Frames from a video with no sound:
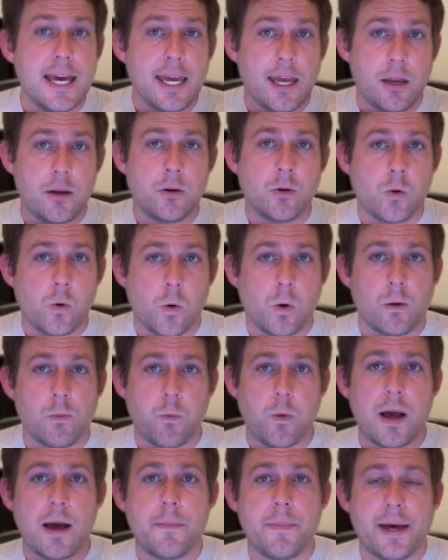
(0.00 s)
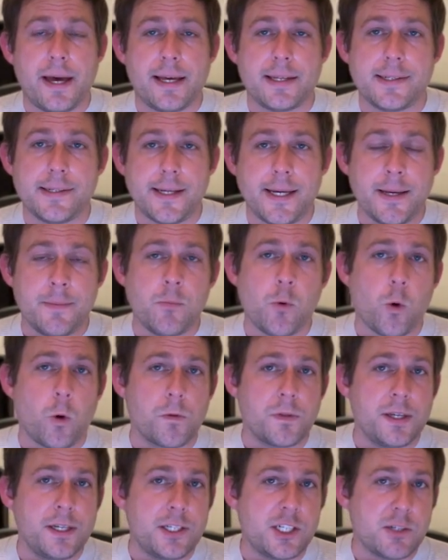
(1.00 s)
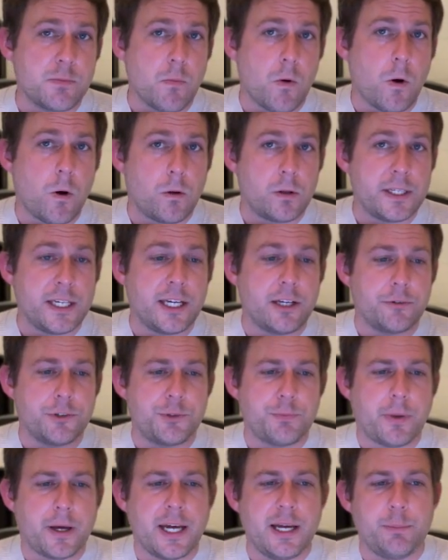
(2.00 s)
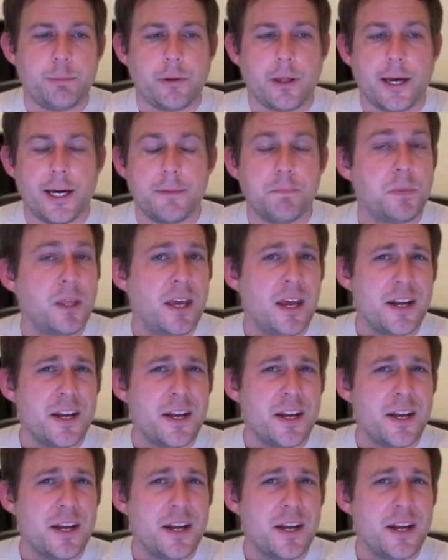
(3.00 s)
Ncore Web SM or the Small English Pipeline.